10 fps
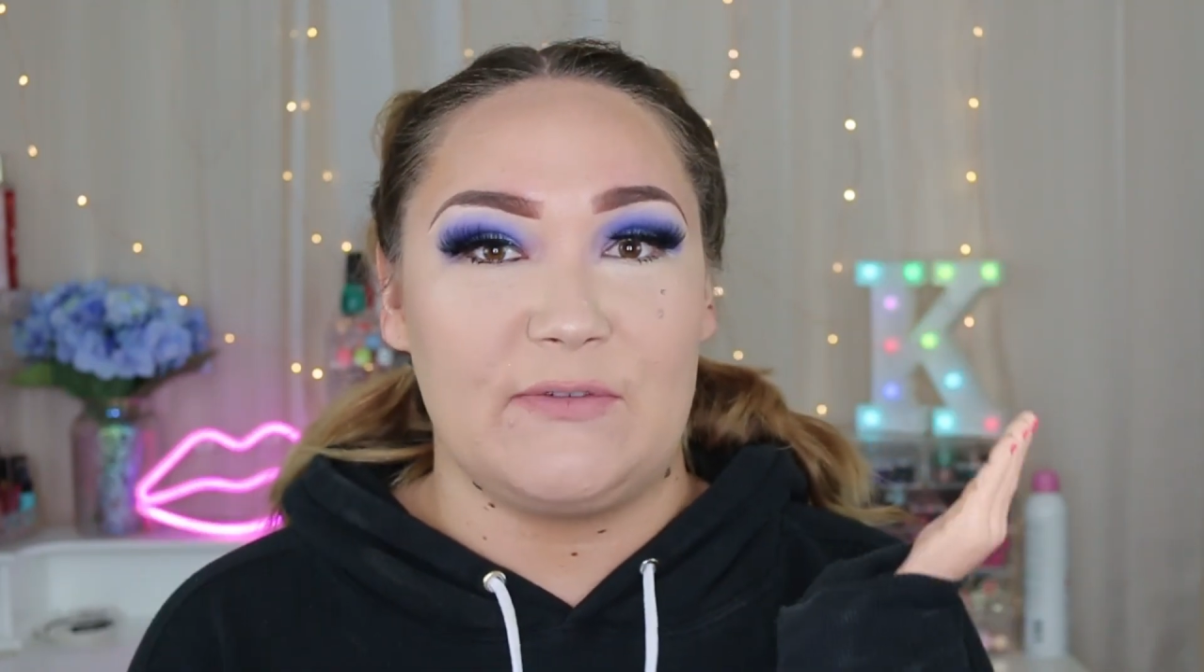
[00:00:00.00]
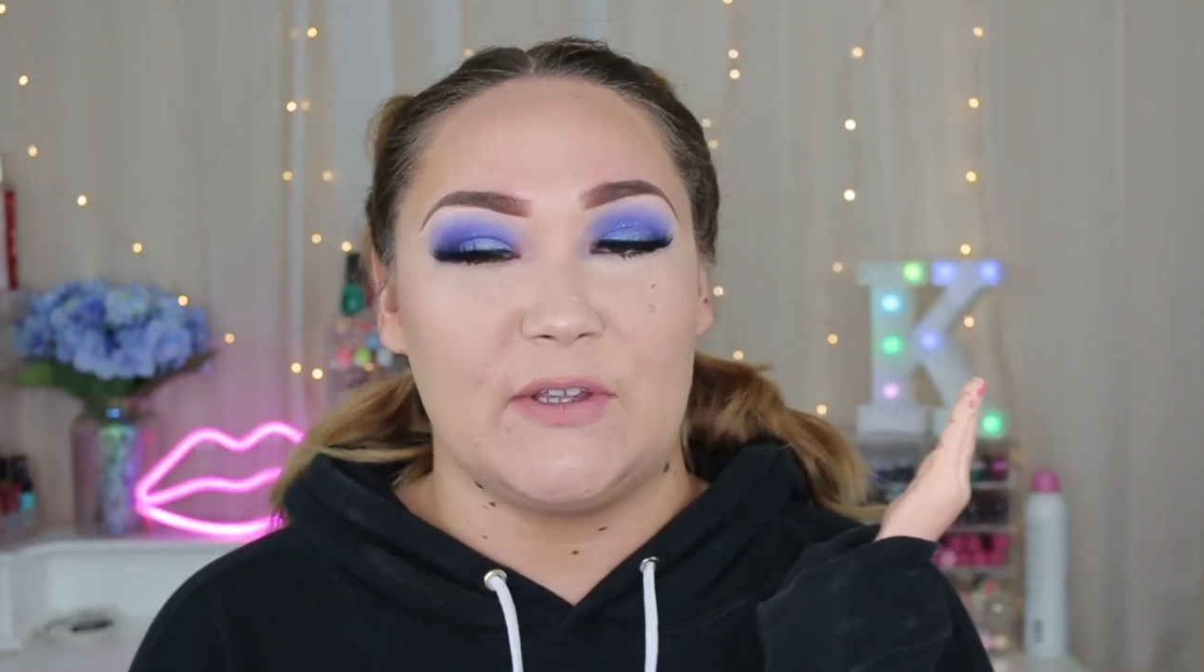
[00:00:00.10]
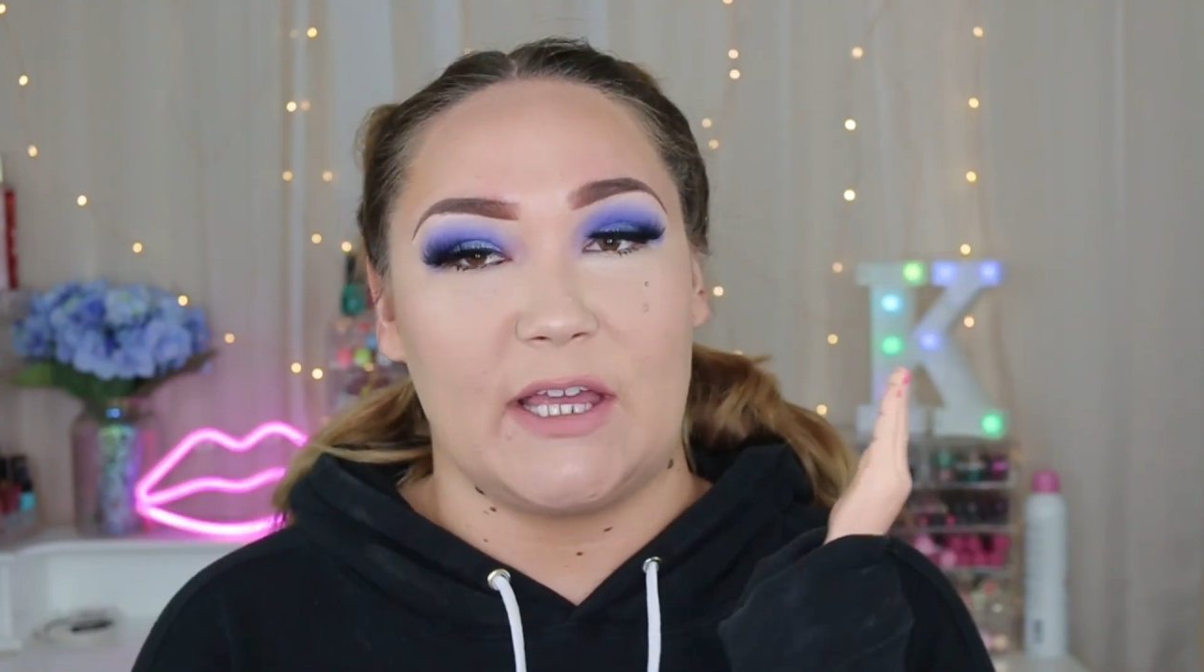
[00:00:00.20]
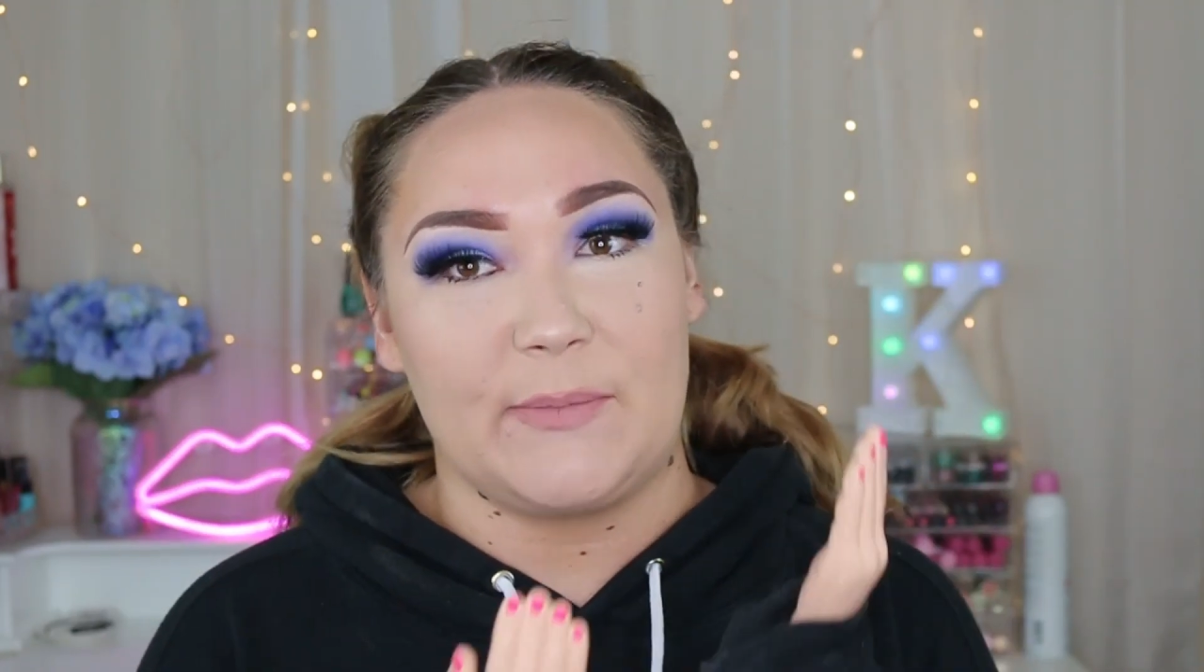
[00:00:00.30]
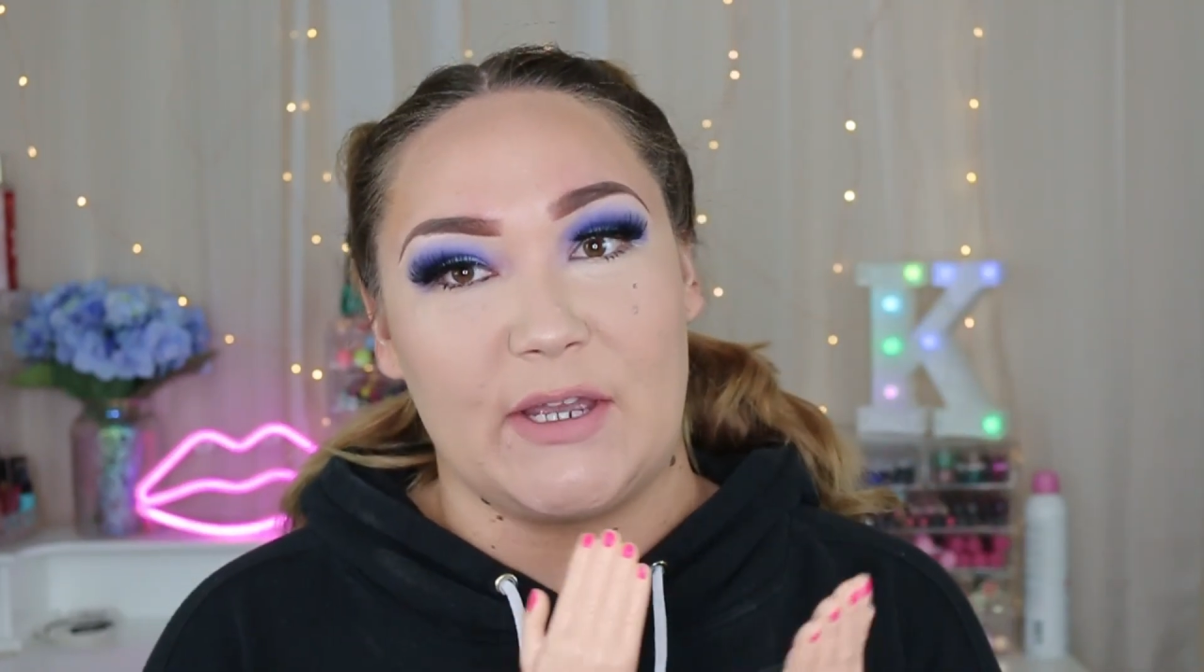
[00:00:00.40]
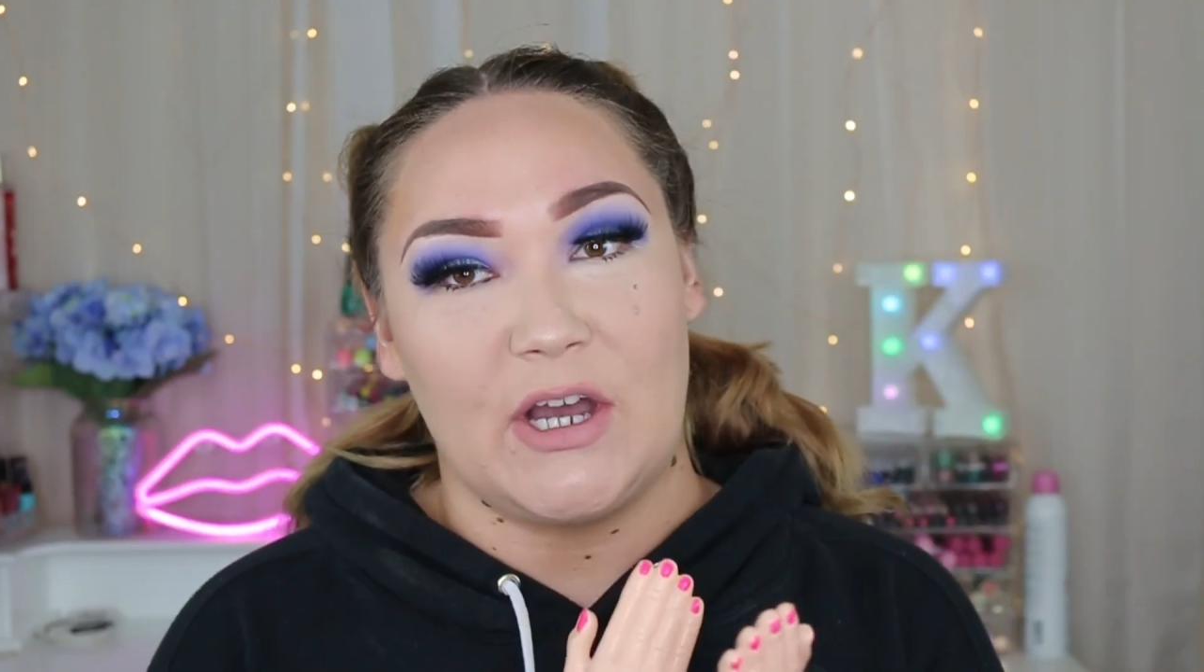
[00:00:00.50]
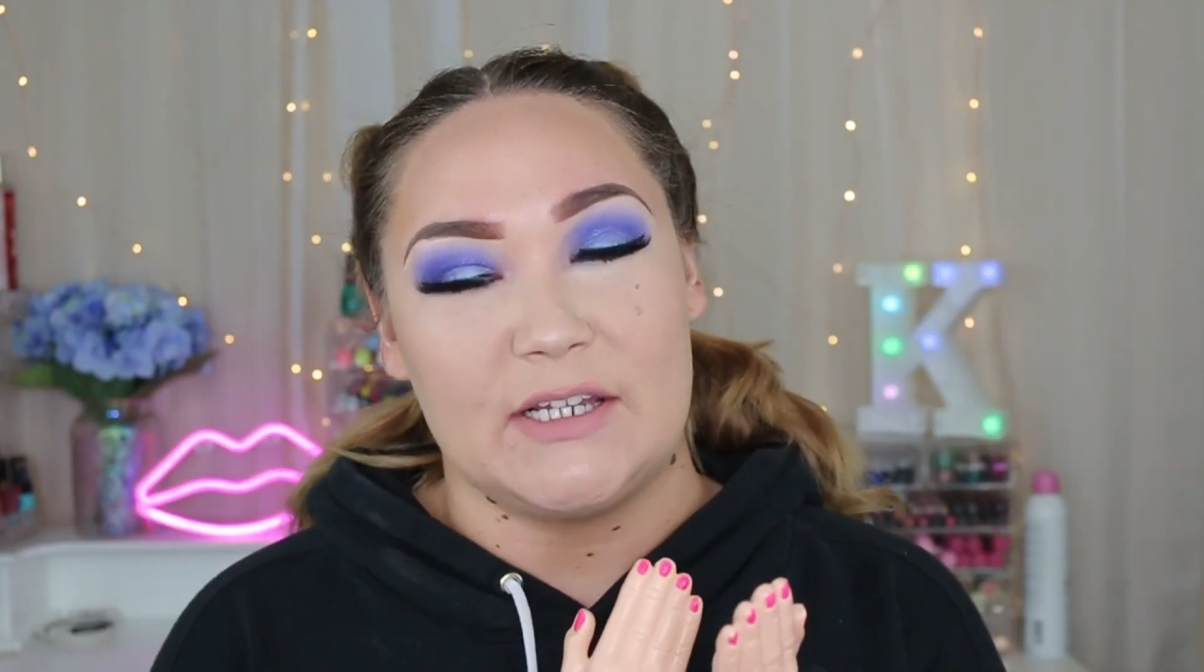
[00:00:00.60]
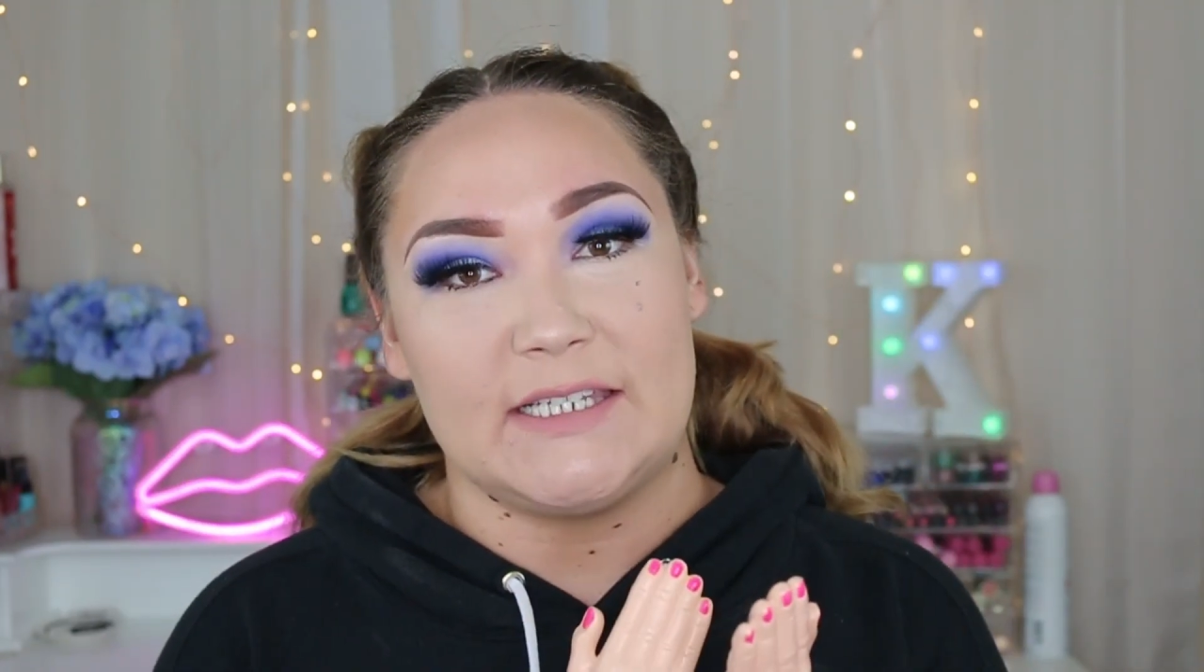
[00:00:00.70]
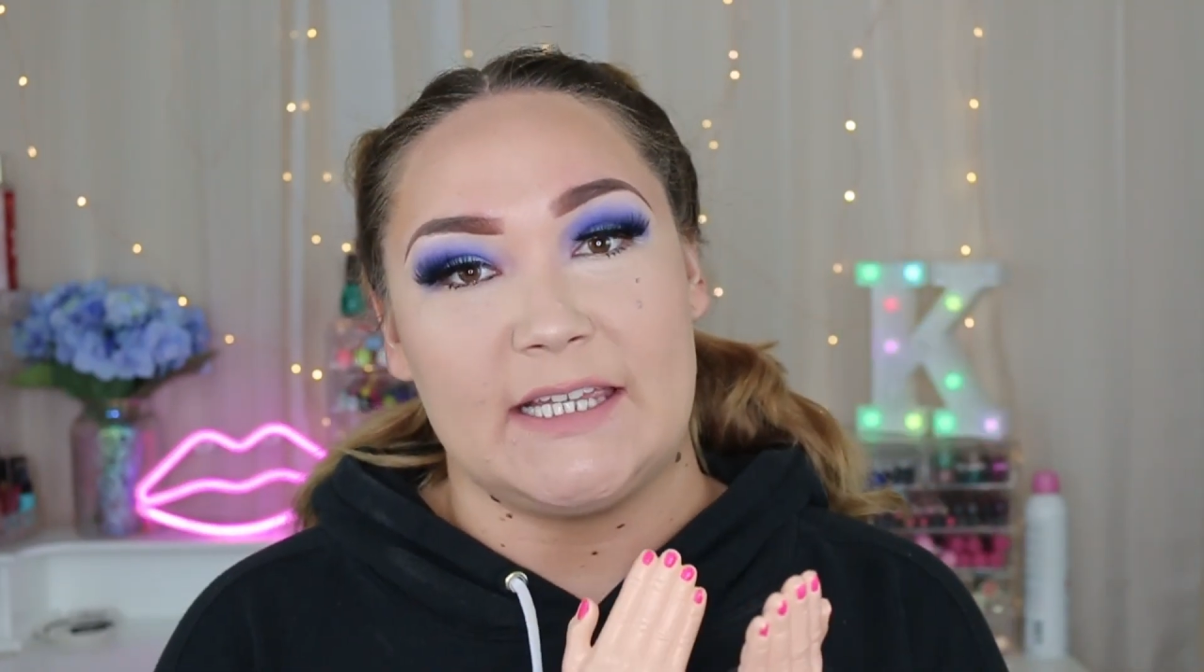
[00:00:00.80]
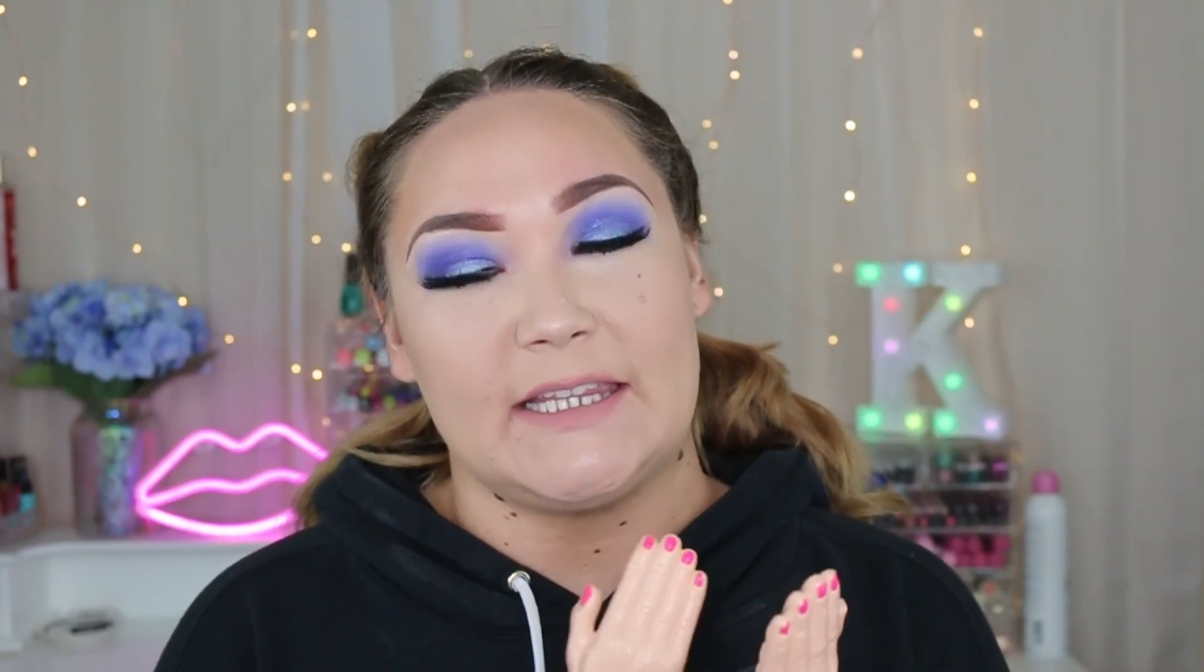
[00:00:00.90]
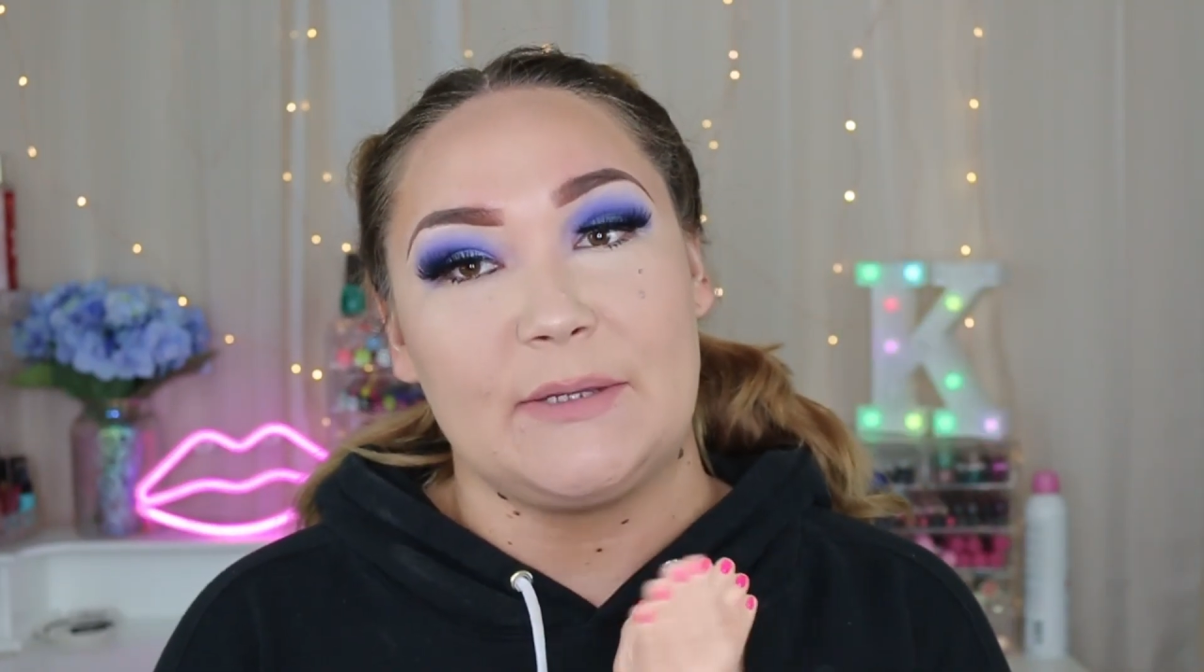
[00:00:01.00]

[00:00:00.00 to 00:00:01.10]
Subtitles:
if you like my content,